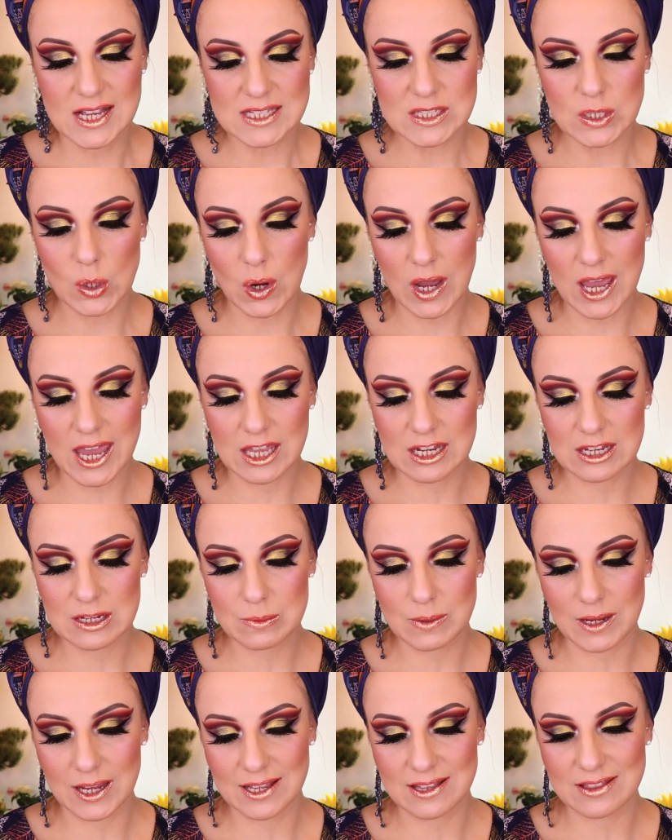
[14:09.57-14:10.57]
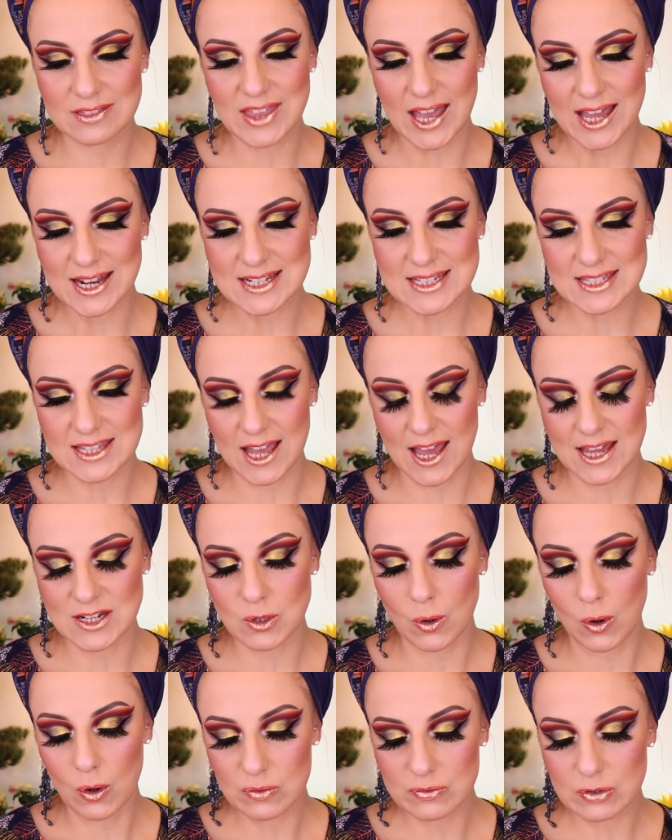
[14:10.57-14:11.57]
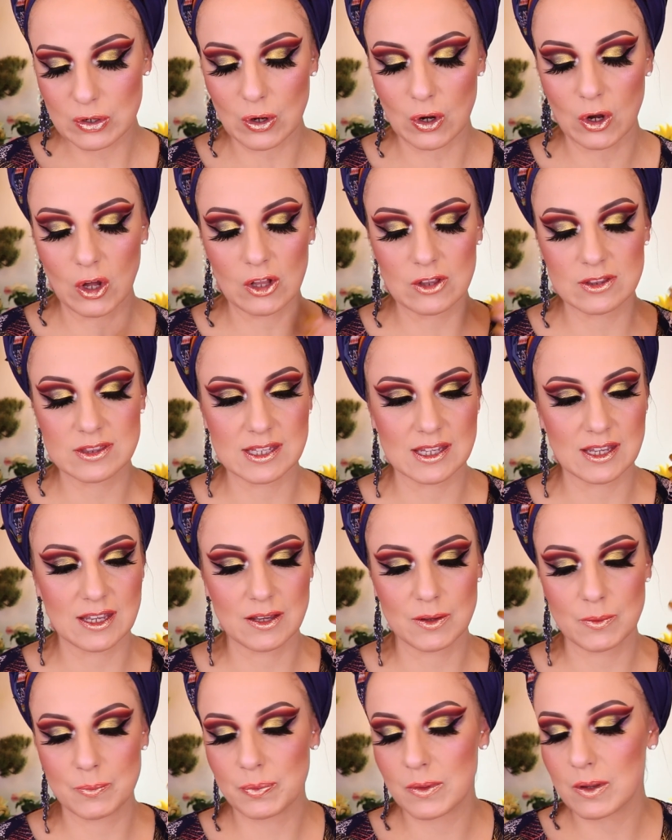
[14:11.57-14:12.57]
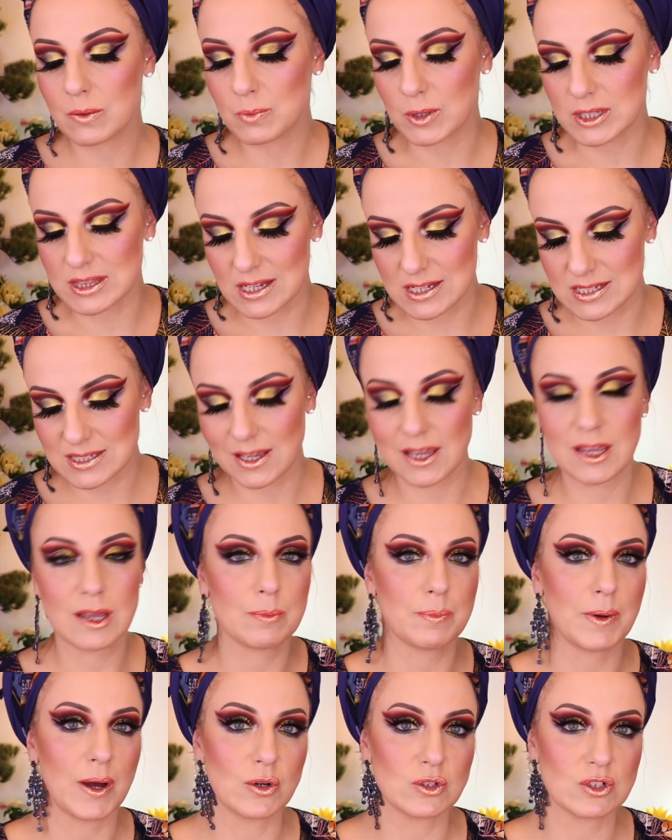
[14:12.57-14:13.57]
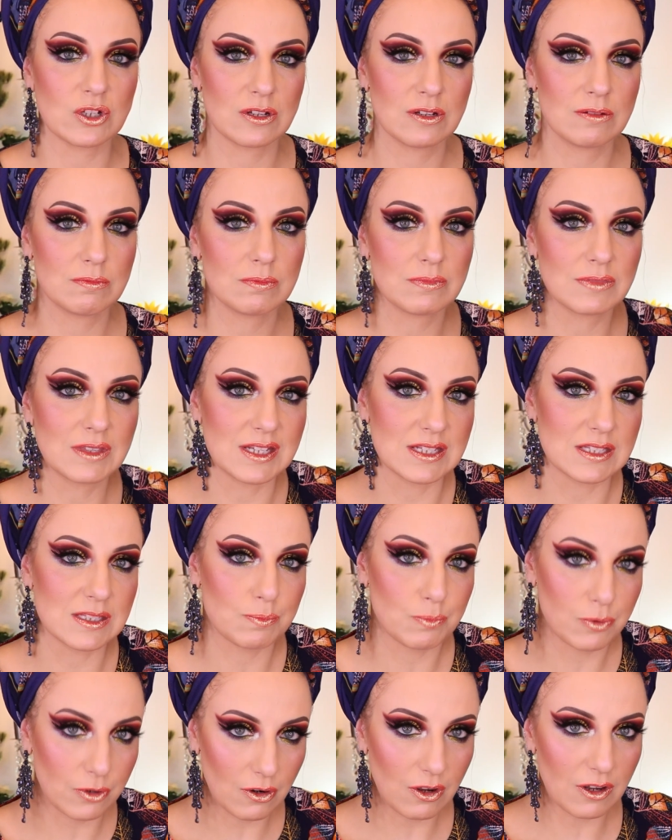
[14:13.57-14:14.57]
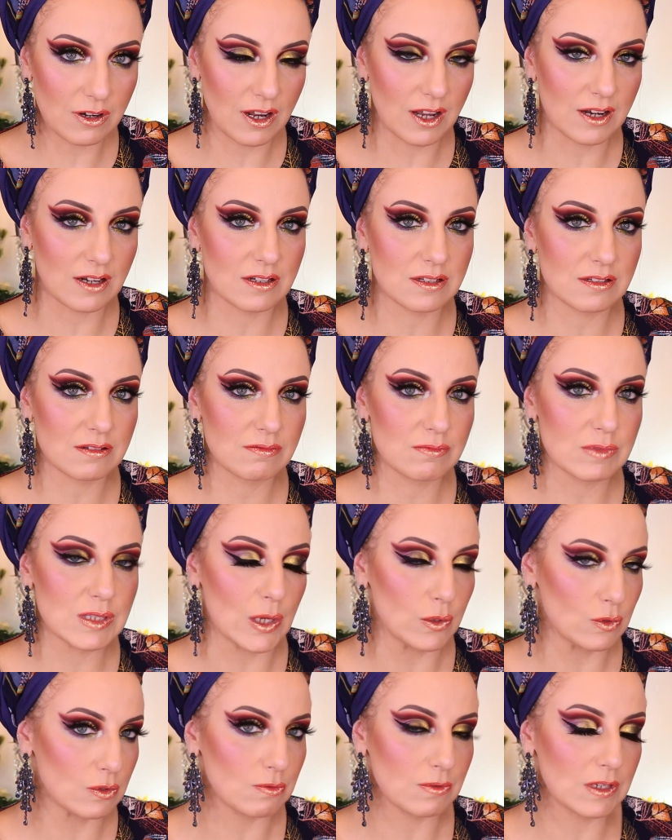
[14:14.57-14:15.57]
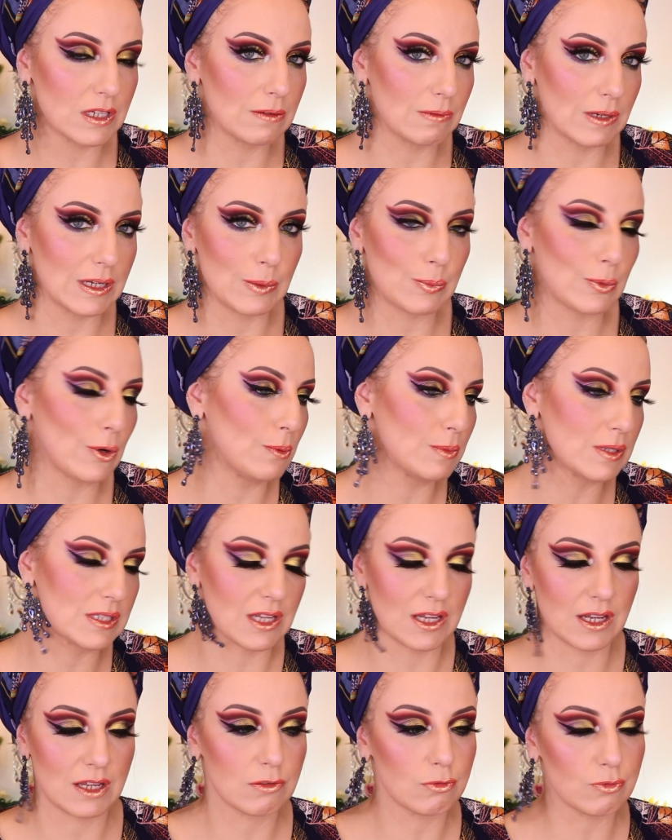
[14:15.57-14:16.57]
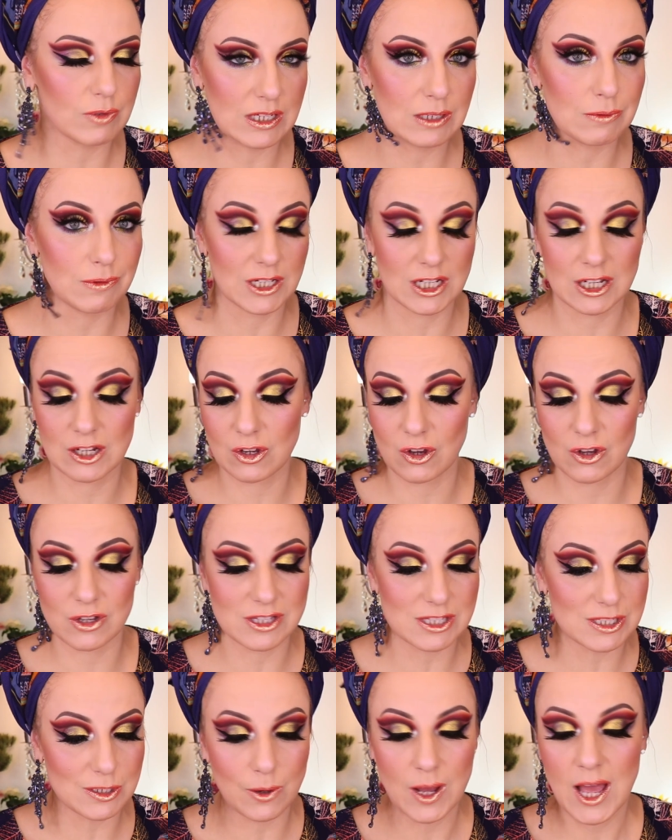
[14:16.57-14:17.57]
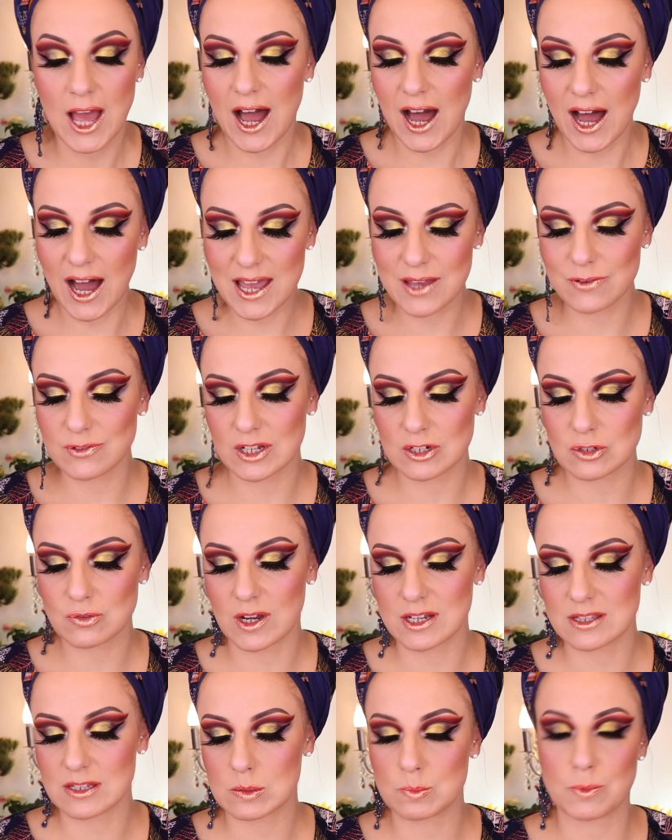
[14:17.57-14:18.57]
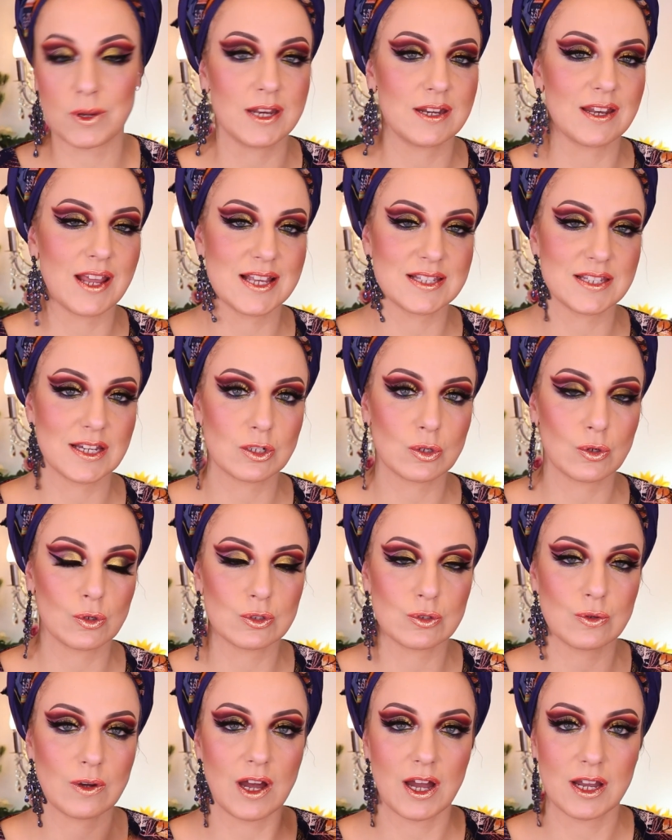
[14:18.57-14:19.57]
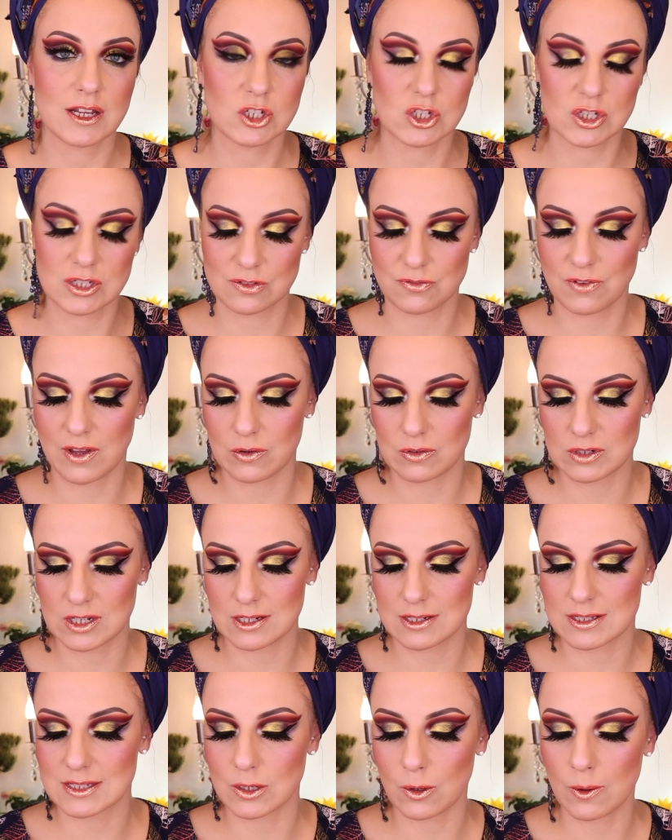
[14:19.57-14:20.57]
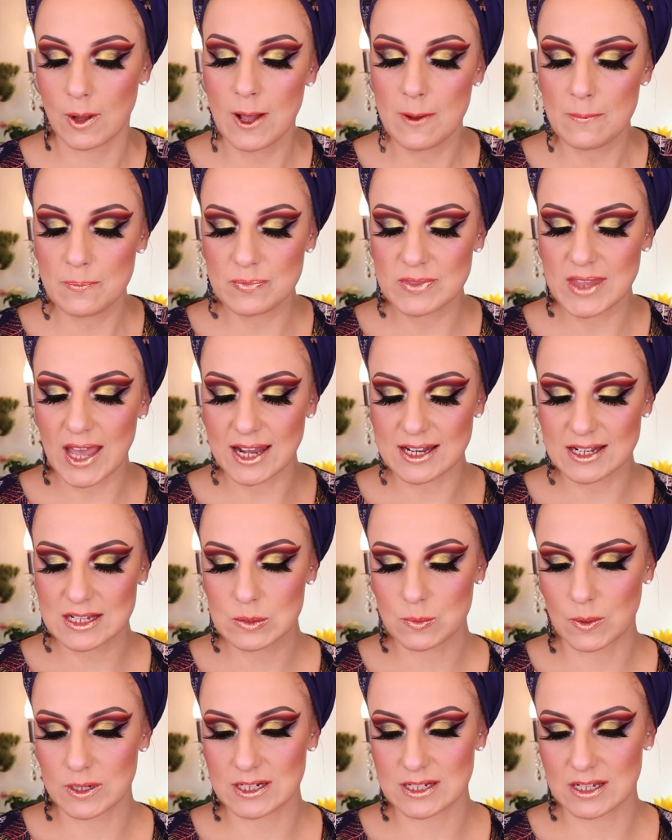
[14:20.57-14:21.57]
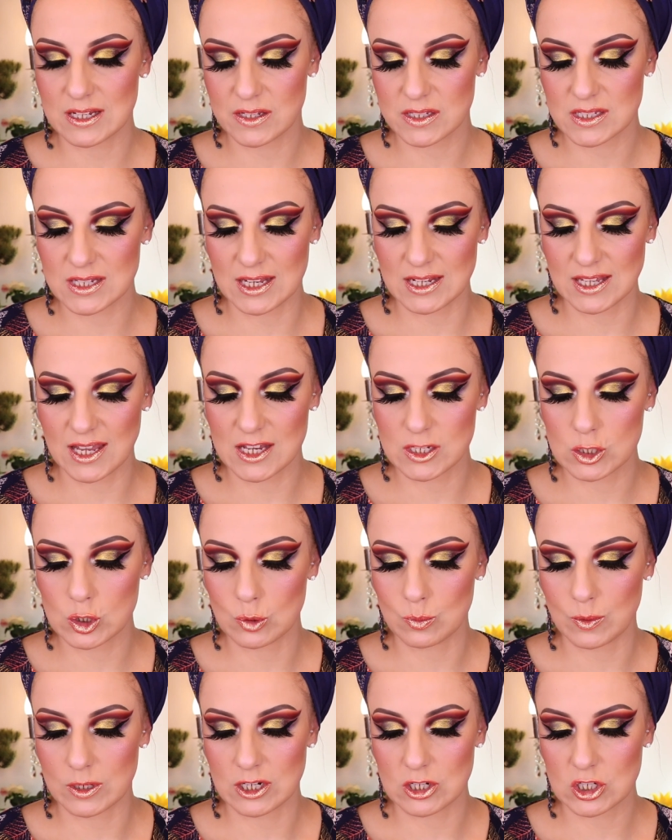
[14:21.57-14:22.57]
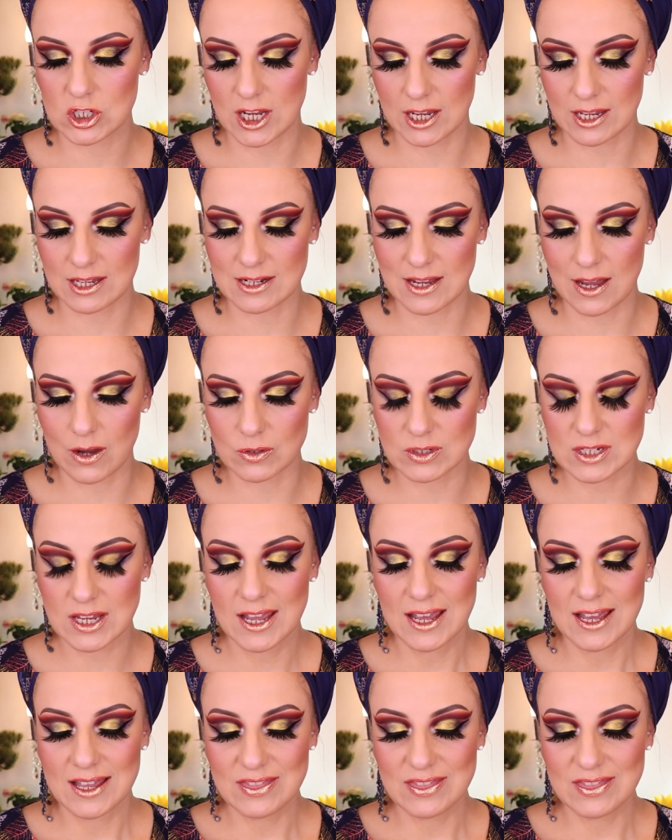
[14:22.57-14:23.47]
So anyway, that is that. Overall, the what they say about this product sounds really promising and really good. So I have not tried this brand. As I told you, I just found it. So that is what it is, in case you want to check it out.